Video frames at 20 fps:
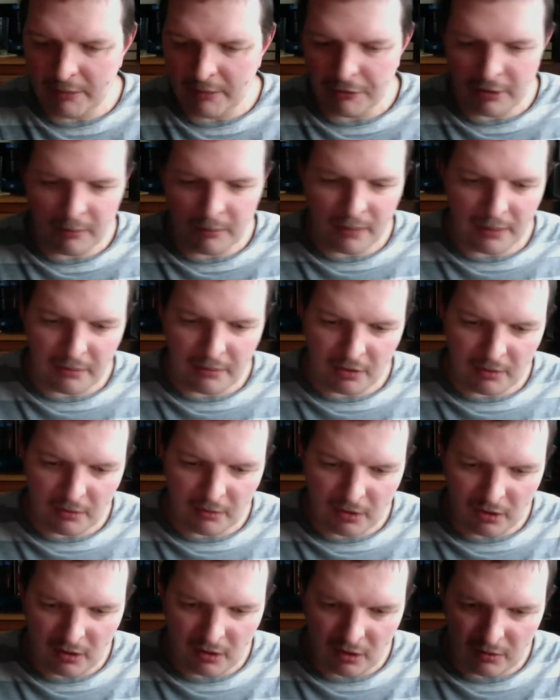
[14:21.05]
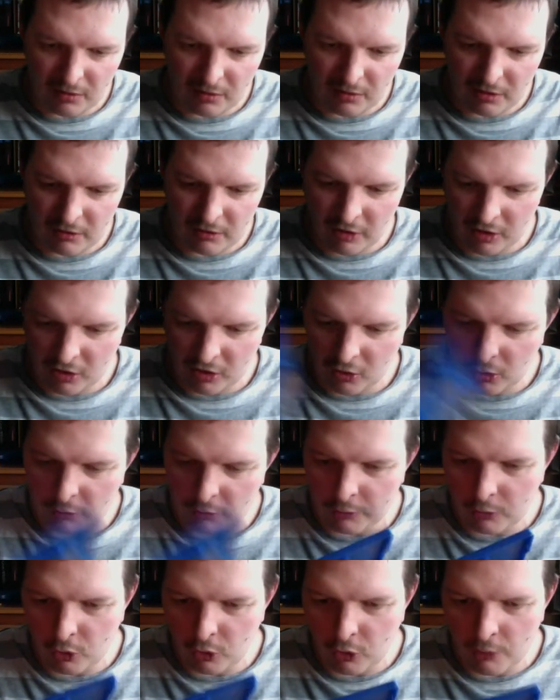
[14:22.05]
I think maybe similar to something like God of
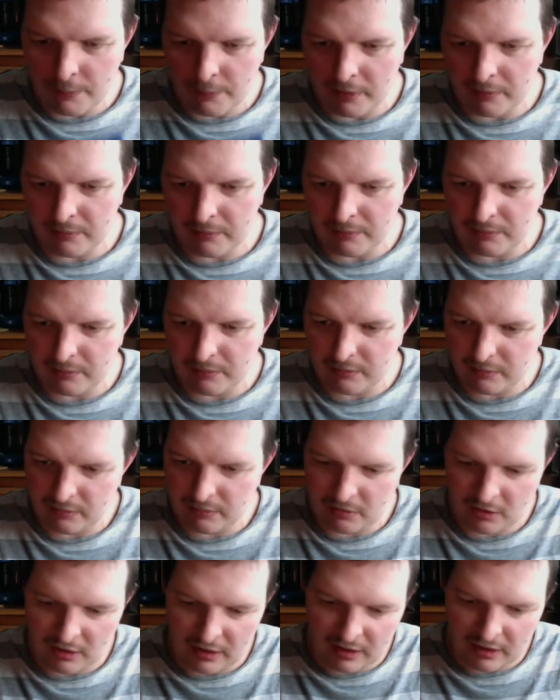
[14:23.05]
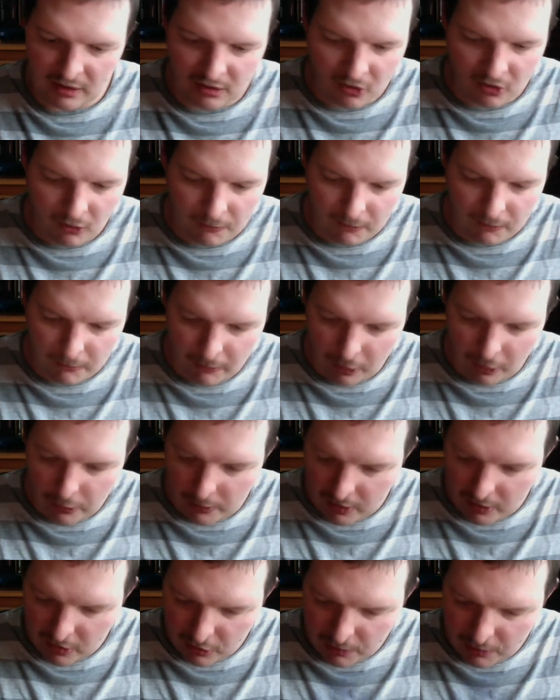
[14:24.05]
War, but set in the time of the
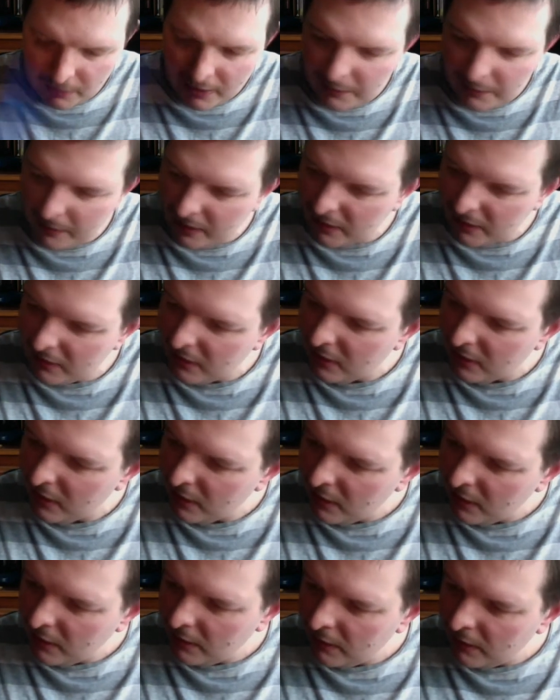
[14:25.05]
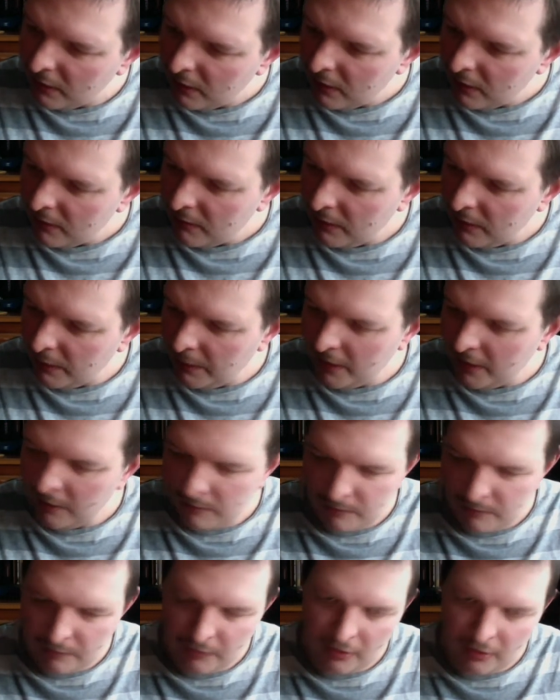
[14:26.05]
Romans, maybe
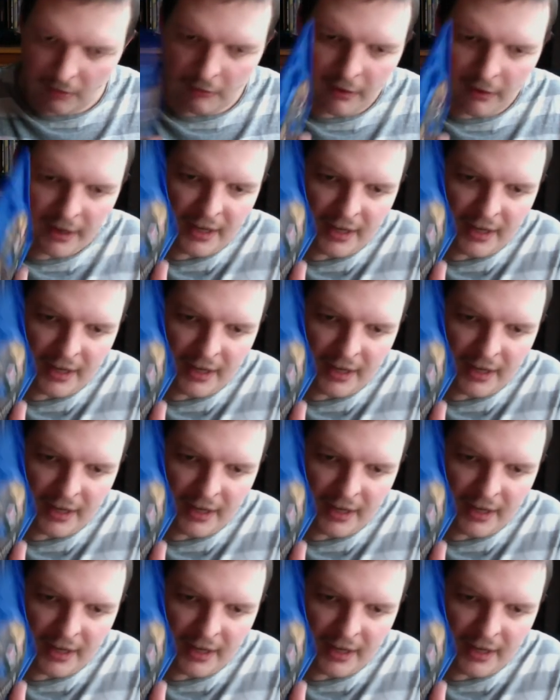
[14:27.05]
rated